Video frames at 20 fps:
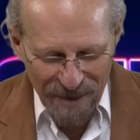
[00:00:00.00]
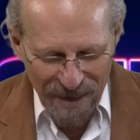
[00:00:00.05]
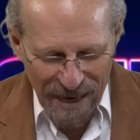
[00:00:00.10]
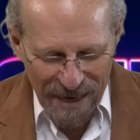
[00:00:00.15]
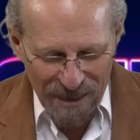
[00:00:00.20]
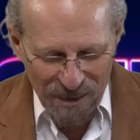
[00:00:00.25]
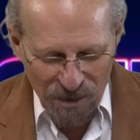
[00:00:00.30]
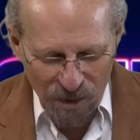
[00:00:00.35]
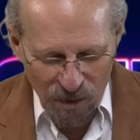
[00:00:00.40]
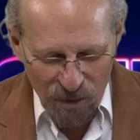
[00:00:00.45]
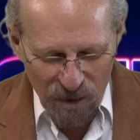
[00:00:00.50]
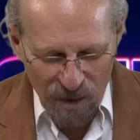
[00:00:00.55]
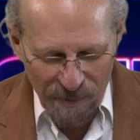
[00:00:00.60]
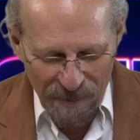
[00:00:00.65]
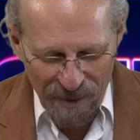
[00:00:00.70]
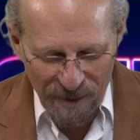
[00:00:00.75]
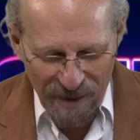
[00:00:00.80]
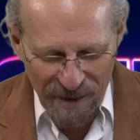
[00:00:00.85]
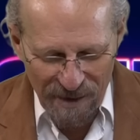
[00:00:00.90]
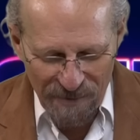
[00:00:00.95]
I totally
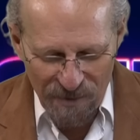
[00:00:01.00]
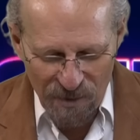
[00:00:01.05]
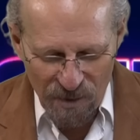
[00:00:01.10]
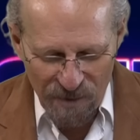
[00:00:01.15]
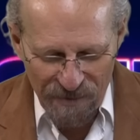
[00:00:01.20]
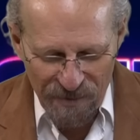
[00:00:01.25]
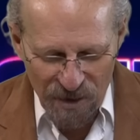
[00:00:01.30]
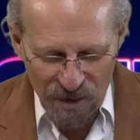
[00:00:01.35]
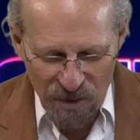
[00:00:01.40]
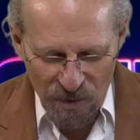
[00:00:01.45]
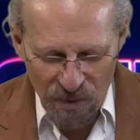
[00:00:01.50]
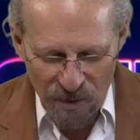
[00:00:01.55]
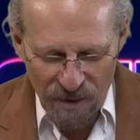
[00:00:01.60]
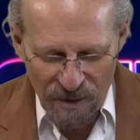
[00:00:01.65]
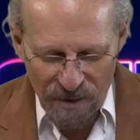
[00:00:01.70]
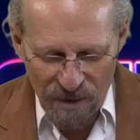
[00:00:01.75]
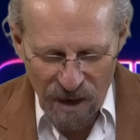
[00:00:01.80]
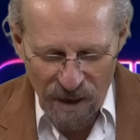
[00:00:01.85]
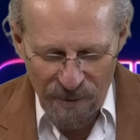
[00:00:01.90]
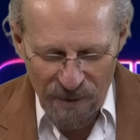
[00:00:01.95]
believe your view
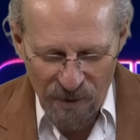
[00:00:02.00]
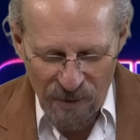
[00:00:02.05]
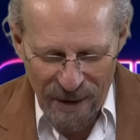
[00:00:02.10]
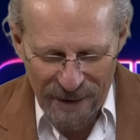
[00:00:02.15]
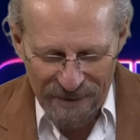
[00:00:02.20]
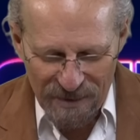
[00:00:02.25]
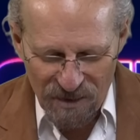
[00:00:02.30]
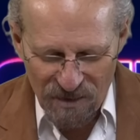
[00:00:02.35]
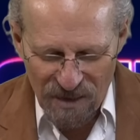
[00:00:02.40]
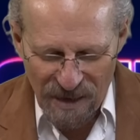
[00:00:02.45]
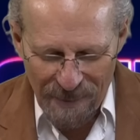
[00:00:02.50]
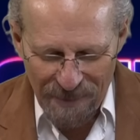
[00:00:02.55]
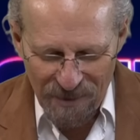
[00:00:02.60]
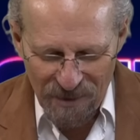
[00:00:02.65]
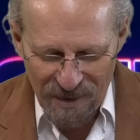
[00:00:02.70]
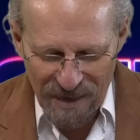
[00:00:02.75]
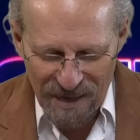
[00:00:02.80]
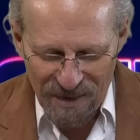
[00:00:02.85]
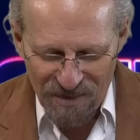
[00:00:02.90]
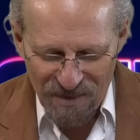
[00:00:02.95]
on the great
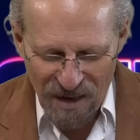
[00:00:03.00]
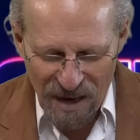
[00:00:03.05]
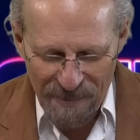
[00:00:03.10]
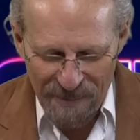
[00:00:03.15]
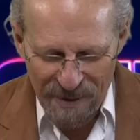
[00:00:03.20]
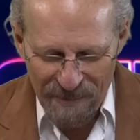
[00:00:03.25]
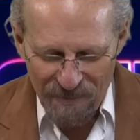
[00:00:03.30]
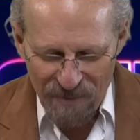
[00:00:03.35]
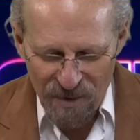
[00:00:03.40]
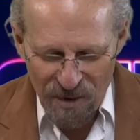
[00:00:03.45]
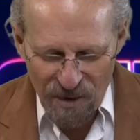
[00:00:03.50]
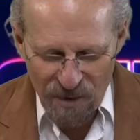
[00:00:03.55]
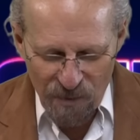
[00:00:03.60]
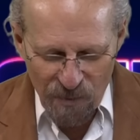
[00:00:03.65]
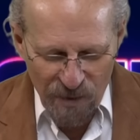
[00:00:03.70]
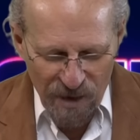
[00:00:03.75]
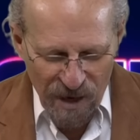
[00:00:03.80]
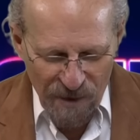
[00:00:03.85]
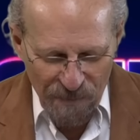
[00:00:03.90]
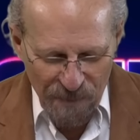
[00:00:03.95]
deception that is coming.
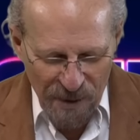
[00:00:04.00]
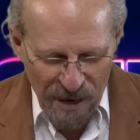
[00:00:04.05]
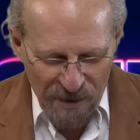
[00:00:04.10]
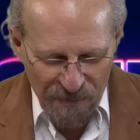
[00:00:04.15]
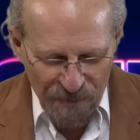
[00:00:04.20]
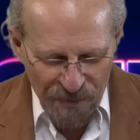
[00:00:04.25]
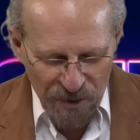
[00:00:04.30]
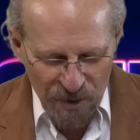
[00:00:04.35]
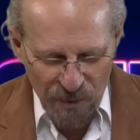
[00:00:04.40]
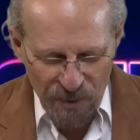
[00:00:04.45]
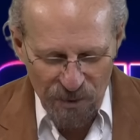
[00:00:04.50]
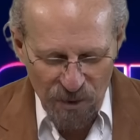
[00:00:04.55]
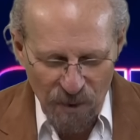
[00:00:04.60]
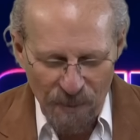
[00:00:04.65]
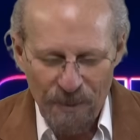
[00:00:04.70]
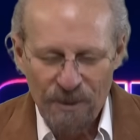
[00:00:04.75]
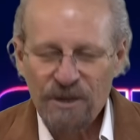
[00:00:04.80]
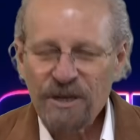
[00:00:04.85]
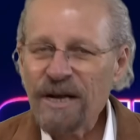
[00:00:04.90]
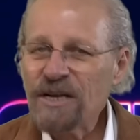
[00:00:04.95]
We have prayed for you and your
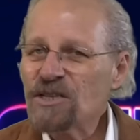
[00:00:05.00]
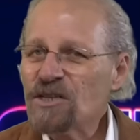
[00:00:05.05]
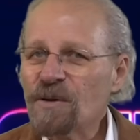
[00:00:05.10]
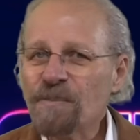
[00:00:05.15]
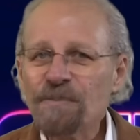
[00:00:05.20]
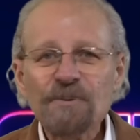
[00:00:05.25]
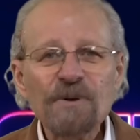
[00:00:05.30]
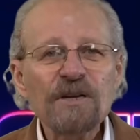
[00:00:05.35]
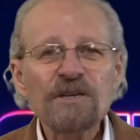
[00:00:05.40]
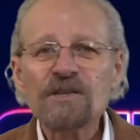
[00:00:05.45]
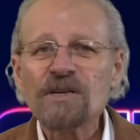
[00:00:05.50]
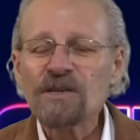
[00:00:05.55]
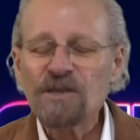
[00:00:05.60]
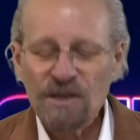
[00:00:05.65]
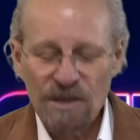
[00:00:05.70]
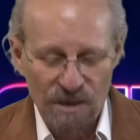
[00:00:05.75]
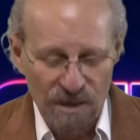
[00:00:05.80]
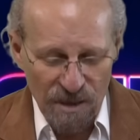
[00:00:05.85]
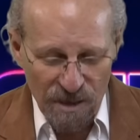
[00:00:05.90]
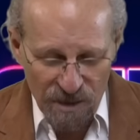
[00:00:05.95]
protection. Please
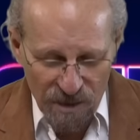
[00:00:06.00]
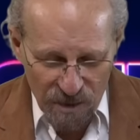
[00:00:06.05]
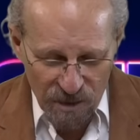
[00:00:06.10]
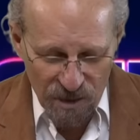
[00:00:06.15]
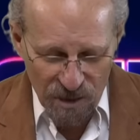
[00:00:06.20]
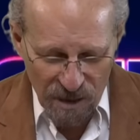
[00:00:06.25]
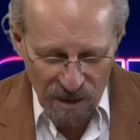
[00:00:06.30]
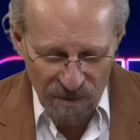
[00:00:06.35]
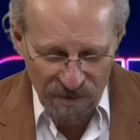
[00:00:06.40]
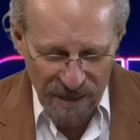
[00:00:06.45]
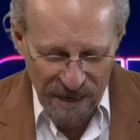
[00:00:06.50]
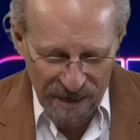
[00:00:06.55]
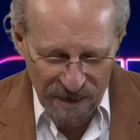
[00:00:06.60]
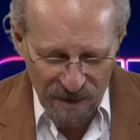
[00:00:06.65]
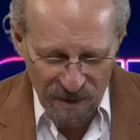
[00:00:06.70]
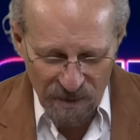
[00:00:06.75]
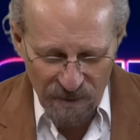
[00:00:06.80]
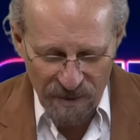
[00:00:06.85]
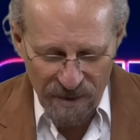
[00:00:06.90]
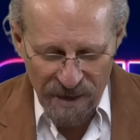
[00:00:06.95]
continue to do so. Thank
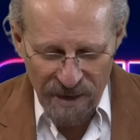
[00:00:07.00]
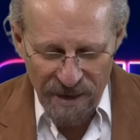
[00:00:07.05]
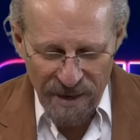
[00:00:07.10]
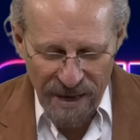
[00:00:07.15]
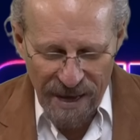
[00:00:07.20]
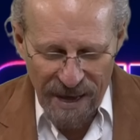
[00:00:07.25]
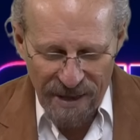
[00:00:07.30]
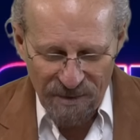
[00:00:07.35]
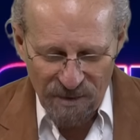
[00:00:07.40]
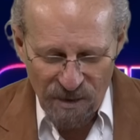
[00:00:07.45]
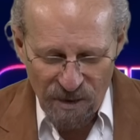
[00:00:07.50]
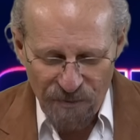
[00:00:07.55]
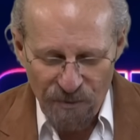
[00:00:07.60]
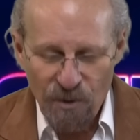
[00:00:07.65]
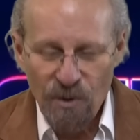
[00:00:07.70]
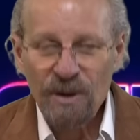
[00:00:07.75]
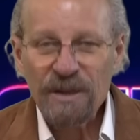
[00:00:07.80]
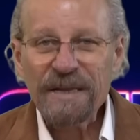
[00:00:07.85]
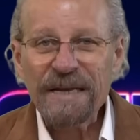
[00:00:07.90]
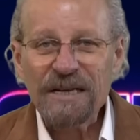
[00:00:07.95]
you. Asking
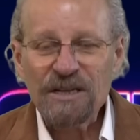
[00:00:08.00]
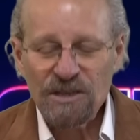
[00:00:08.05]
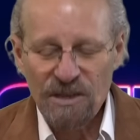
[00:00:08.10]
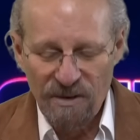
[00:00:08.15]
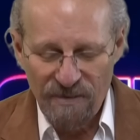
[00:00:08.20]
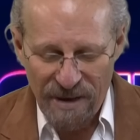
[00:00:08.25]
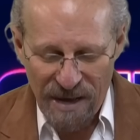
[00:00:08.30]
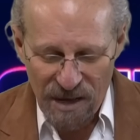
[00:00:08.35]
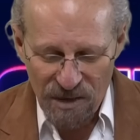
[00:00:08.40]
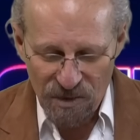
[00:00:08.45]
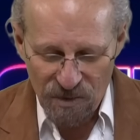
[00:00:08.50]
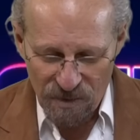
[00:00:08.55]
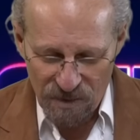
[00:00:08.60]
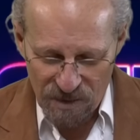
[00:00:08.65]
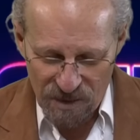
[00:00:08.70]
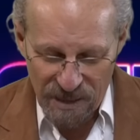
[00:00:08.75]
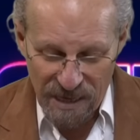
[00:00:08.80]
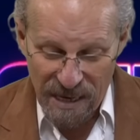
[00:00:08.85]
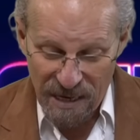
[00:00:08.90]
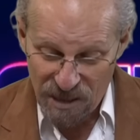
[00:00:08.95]
for a legion of
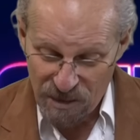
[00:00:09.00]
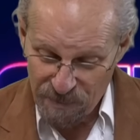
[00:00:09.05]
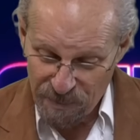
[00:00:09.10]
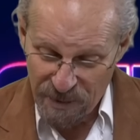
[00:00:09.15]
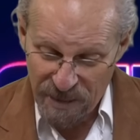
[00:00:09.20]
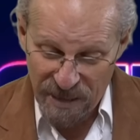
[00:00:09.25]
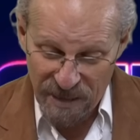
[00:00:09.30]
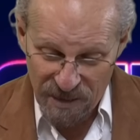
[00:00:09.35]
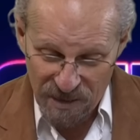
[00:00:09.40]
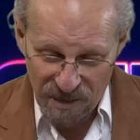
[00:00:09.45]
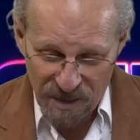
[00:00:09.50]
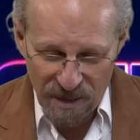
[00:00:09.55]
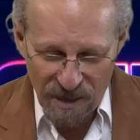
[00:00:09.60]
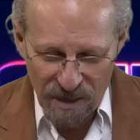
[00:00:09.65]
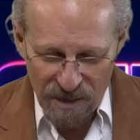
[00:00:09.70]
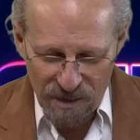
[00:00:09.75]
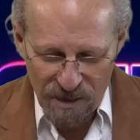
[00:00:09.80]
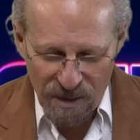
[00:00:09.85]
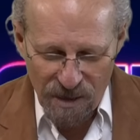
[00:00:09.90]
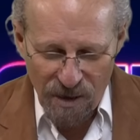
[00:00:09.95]
angels. Yes, please.
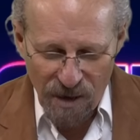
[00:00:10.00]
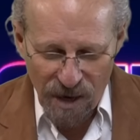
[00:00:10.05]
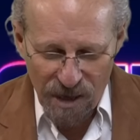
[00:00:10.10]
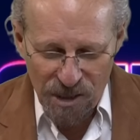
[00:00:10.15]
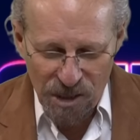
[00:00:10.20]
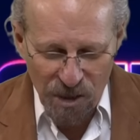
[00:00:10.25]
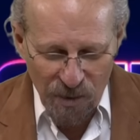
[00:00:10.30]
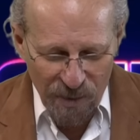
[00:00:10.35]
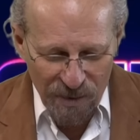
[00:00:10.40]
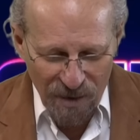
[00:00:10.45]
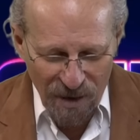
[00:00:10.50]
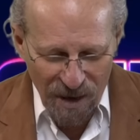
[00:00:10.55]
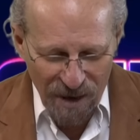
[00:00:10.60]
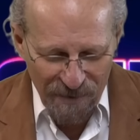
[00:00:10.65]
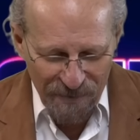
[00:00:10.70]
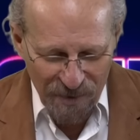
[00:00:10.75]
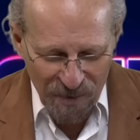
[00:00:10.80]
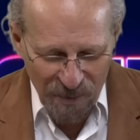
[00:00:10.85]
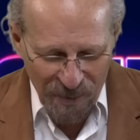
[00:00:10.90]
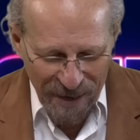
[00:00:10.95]
To guard you in all
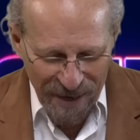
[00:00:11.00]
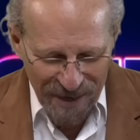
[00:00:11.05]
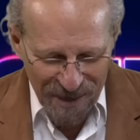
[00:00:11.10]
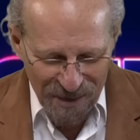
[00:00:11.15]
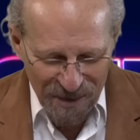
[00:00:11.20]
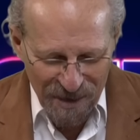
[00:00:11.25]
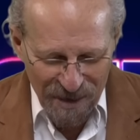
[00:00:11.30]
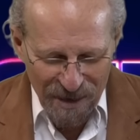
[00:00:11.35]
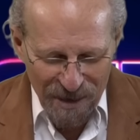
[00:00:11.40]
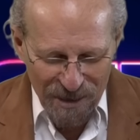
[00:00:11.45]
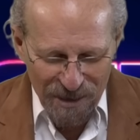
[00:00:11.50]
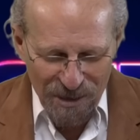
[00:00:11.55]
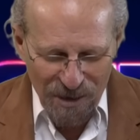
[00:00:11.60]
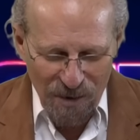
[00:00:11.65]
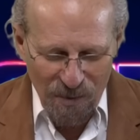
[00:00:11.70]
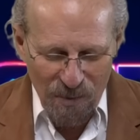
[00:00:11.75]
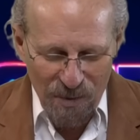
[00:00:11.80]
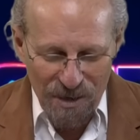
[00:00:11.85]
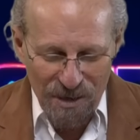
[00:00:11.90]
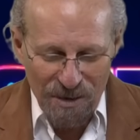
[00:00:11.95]
of your ways.
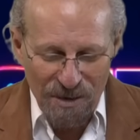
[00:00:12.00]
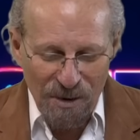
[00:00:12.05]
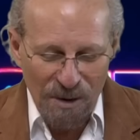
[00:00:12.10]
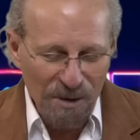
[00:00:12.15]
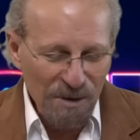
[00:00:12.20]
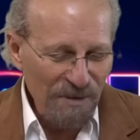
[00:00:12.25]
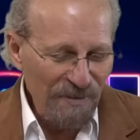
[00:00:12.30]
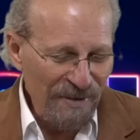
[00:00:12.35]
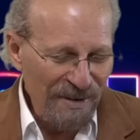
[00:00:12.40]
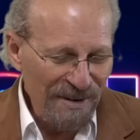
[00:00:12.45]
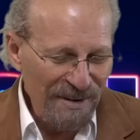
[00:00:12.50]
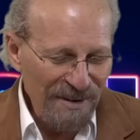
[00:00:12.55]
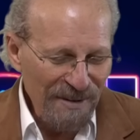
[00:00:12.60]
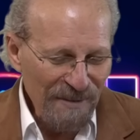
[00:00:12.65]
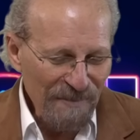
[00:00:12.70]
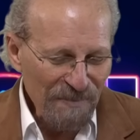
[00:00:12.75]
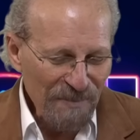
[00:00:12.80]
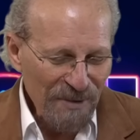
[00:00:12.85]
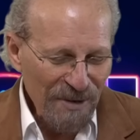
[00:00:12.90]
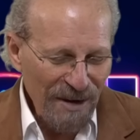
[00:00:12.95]
So when you go to the
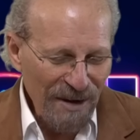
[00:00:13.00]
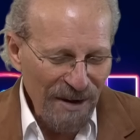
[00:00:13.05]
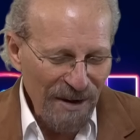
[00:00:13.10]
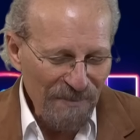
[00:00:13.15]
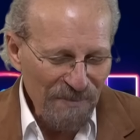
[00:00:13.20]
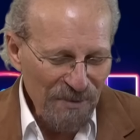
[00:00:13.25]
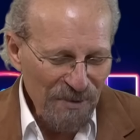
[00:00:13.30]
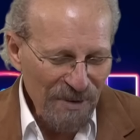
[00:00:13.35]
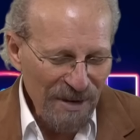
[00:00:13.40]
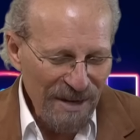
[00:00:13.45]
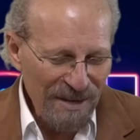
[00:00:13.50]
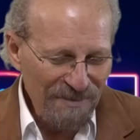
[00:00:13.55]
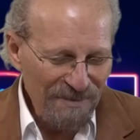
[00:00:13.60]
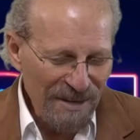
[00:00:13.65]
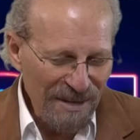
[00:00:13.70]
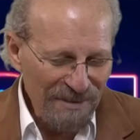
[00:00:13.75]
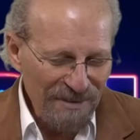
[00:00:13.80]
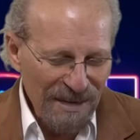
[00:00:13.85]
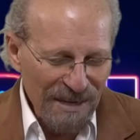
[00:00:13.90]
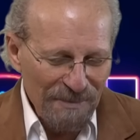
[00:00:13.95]

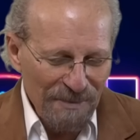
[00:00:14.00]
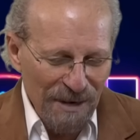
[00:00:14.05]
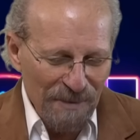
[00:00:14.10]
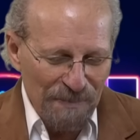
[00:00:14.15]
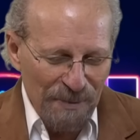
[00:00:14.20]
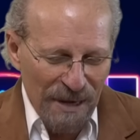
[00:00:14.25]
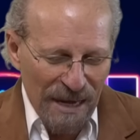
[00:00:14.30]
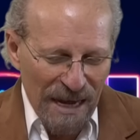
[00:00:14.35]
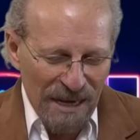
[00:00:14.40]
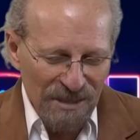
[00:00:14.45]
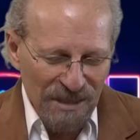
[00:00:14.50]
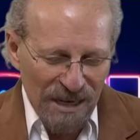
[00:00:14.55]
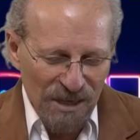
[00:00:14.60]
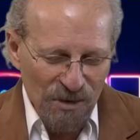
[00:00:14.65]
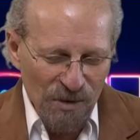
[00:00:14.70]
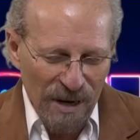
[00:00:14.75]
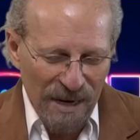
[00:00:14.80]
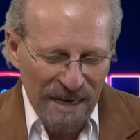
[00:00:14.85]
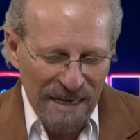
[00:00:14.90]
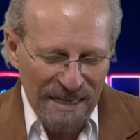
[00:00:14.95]
and you write P.S. I
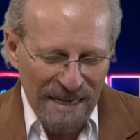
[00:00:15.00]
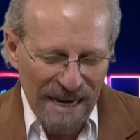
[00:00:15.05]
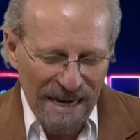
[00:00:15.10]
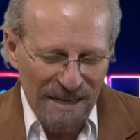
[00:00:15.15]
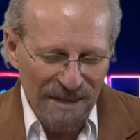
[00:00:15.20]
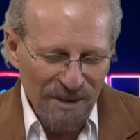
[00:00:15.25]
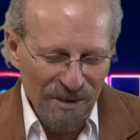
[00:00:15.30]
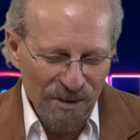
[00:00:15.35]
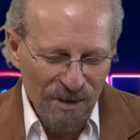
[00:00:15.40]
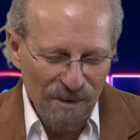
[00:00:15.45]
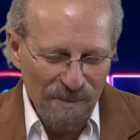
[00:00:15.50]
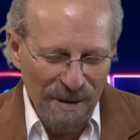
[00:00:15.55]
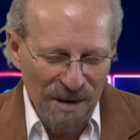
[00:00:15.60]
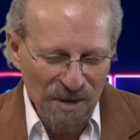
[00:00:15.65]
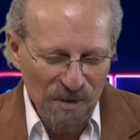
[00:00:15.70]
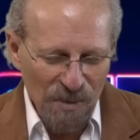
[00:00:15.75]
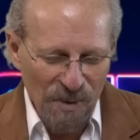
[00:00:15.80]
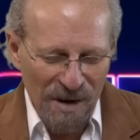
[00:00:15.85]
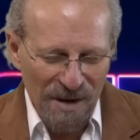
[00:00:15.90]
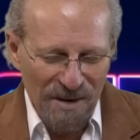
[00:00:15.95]
truck at night and learn
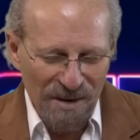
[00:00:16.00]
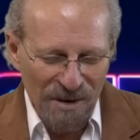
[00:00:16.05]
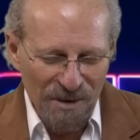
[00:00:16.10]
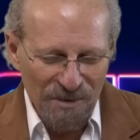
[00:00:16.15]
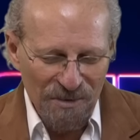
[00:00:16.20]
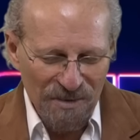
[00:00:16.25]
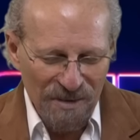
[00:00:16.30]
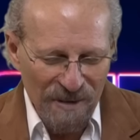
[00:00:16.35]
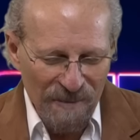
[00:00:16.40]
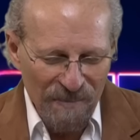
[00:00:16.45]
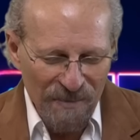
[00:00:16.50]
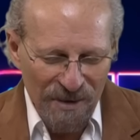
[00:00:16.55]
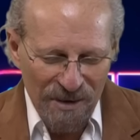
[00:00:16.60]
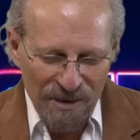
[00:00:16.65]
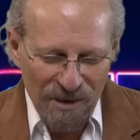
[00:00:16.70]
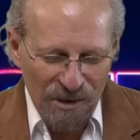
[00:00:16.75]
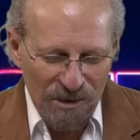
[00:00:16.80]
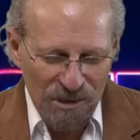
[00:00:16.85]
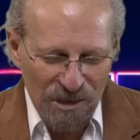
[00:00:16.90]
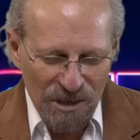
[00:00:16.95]
about you on Coast.
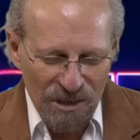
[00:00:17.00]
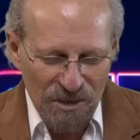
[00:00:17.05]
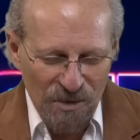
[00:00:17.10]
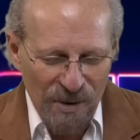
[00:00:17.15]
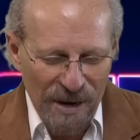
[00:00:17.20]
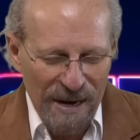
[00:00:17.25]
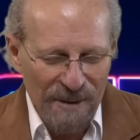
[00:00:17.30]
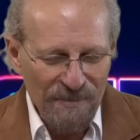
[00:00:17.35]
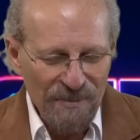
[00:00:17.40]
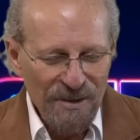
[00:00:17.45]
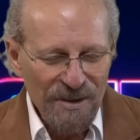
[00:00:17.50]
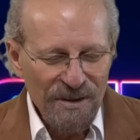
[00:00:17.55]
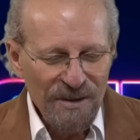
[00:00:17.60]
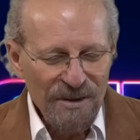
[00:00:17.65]
Coast is great.